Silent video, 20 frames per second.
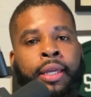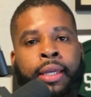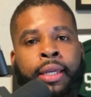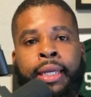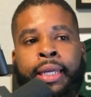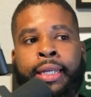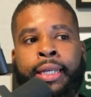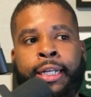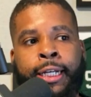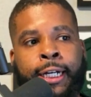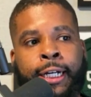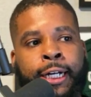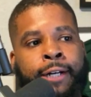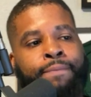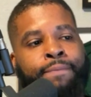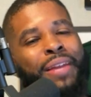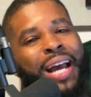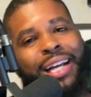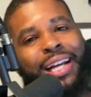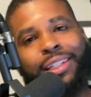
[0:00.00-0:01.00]
And
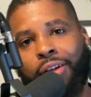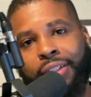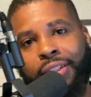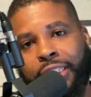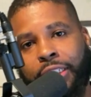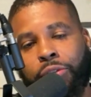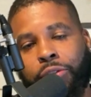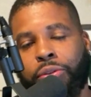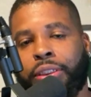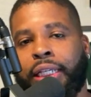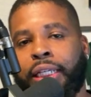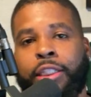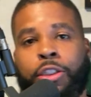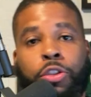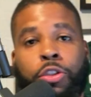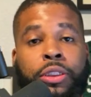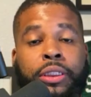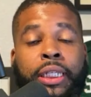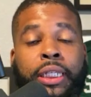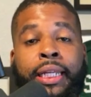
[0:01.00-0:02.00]
I thought this was
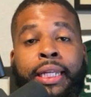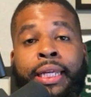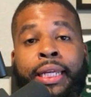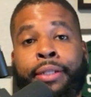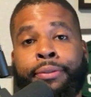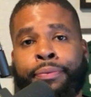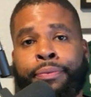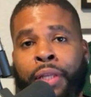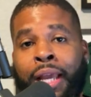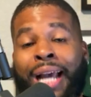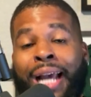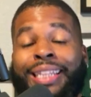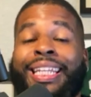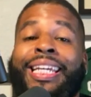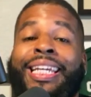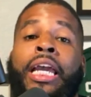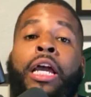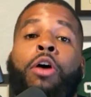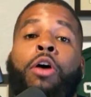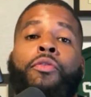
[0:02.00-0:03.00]
interesting and I
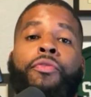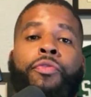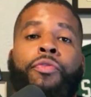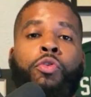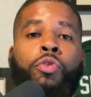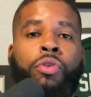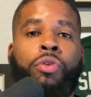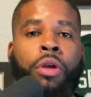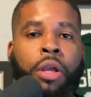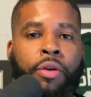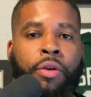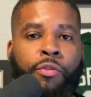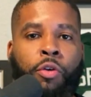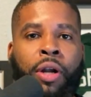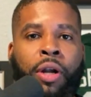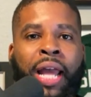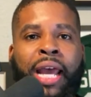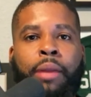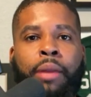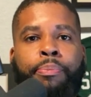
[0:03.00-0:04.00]
think helpful for a
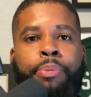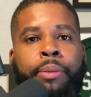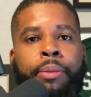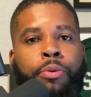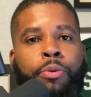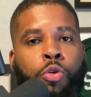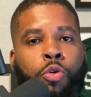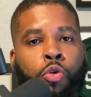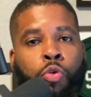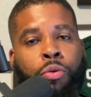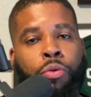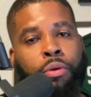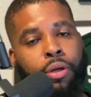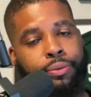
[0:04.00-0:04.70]
lot of people who,